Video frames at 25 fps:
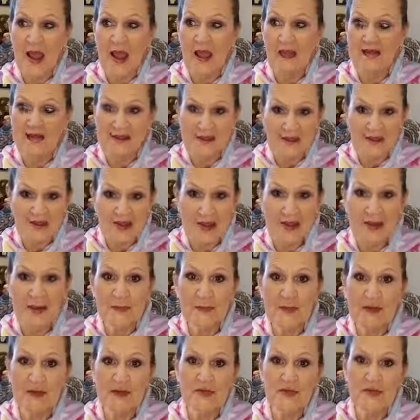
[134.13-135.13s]
I decide I'm
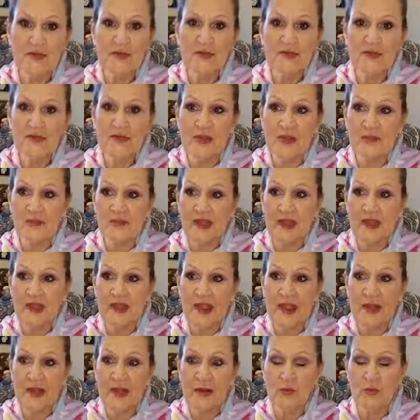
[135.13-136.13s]
going to do something
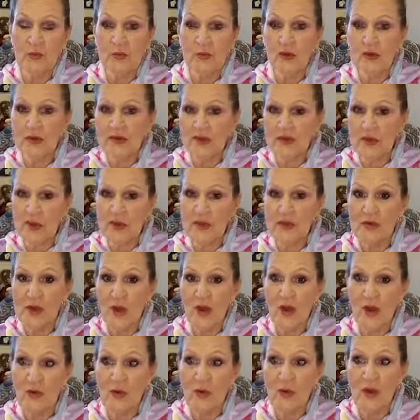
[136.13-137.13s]
and I really don't
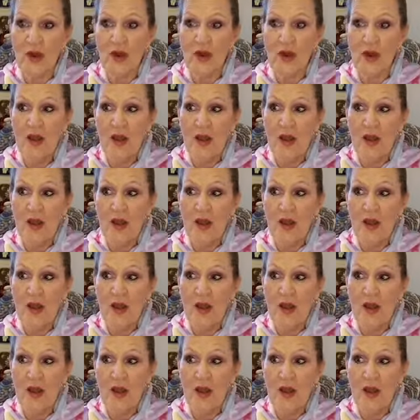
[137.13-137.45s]
know